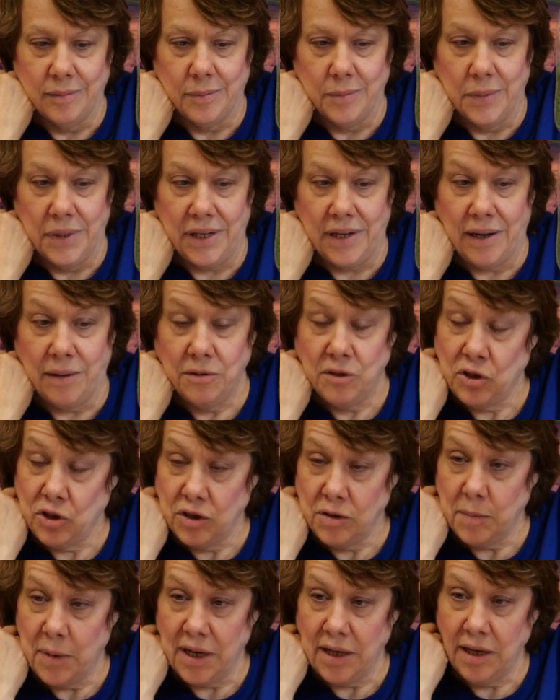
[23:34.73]
But I was
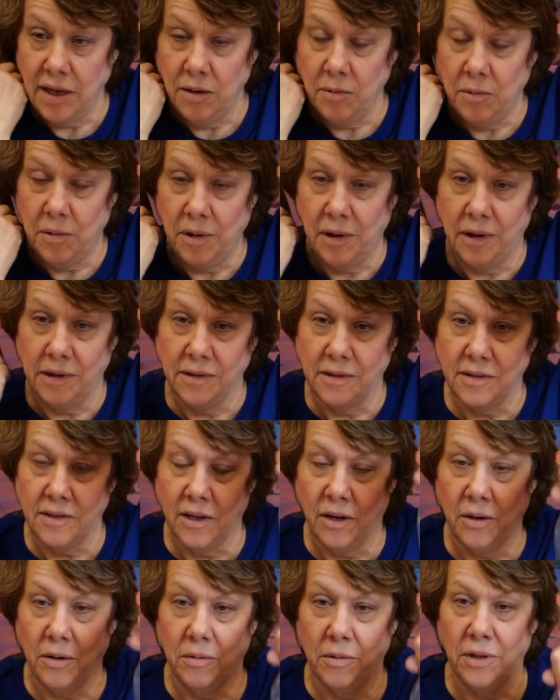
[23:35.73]
just making one.
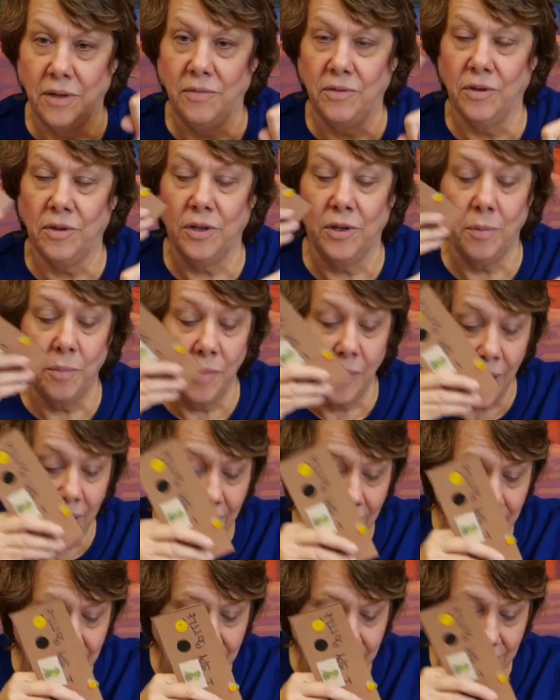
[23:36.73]
So if you're going to
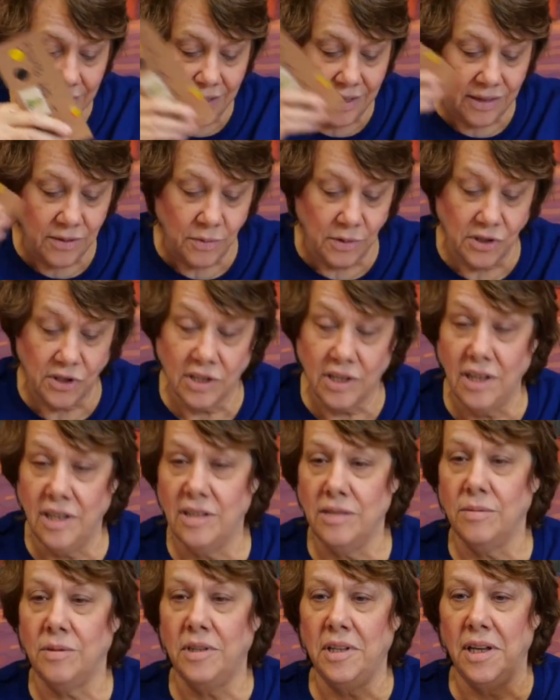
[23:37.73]
make these, which
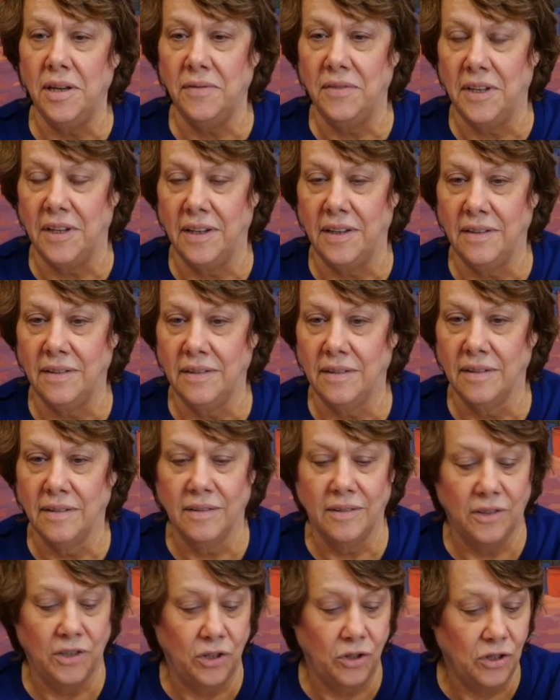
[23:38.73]
kids will love these,
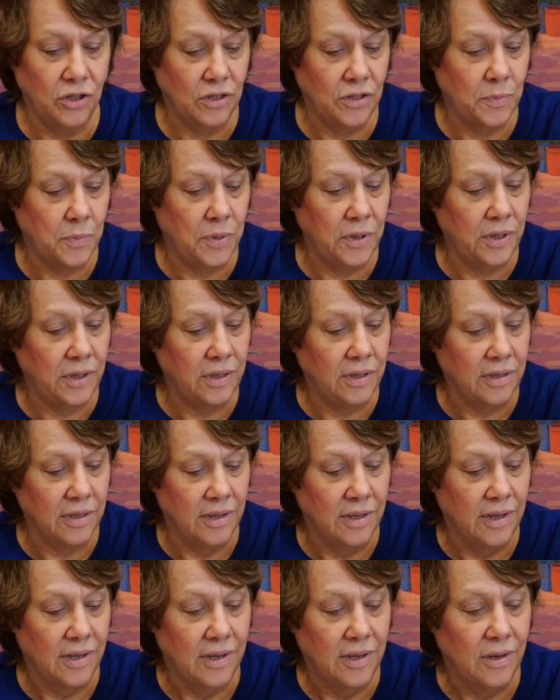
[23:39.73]
you just put
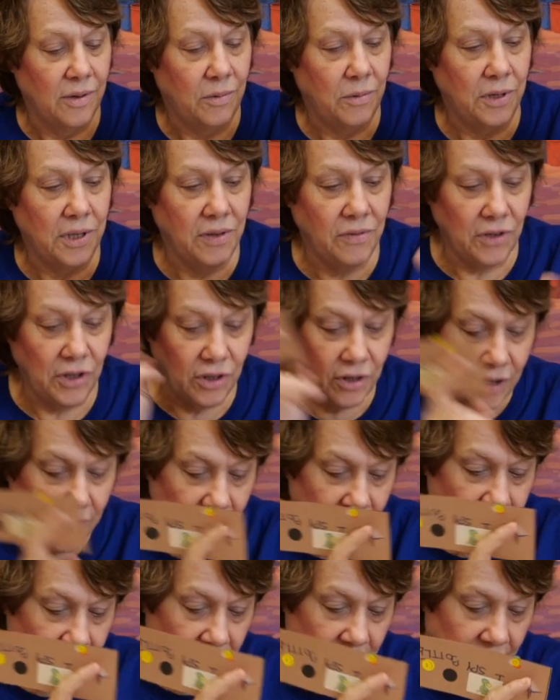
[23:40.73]
whatever you can
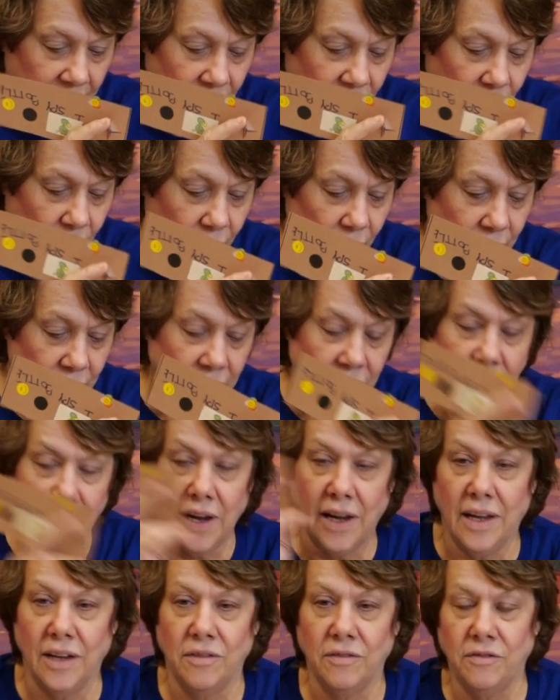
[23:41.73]
get in that hole that they
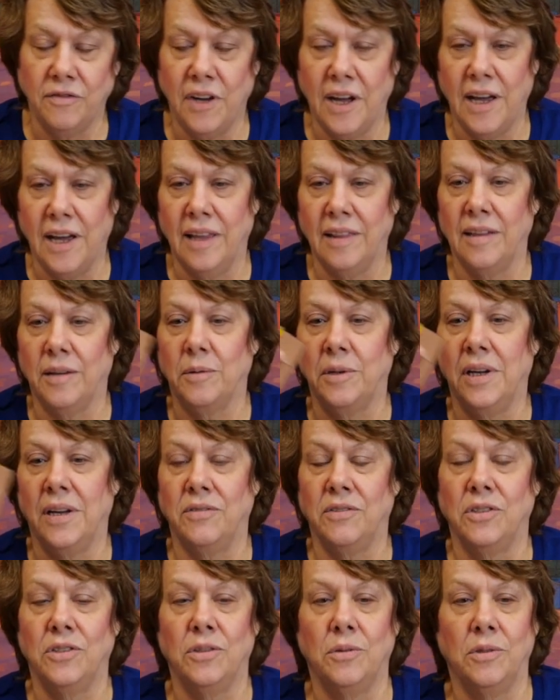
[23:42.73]
can find that would
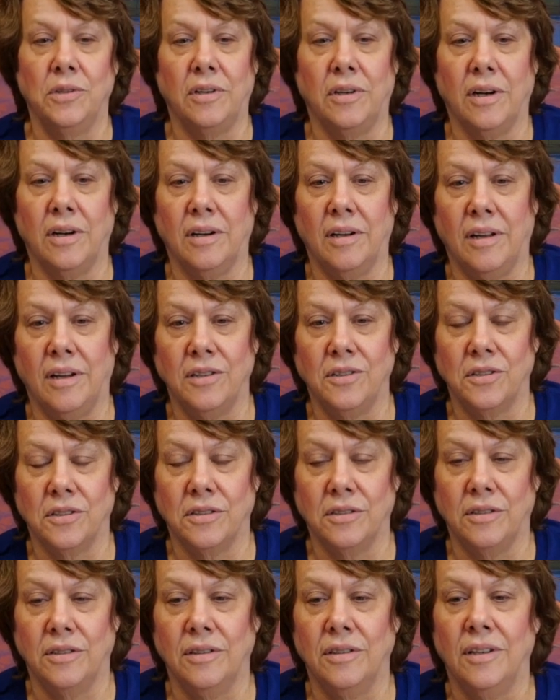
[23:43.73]
have to do with
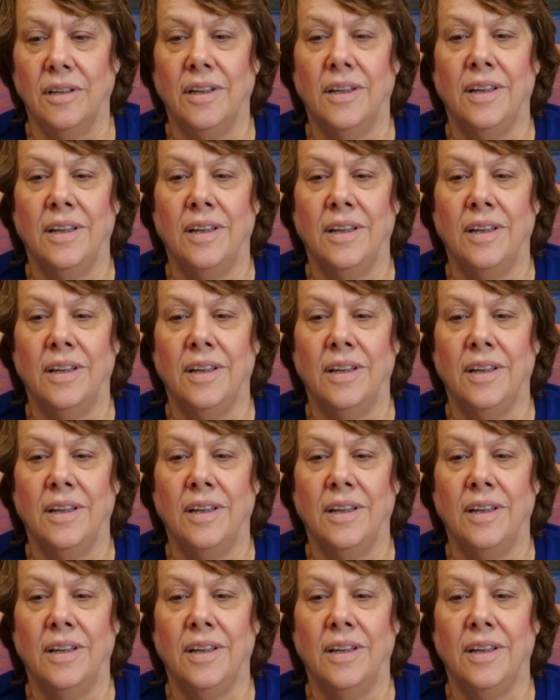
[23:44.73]
archaeological.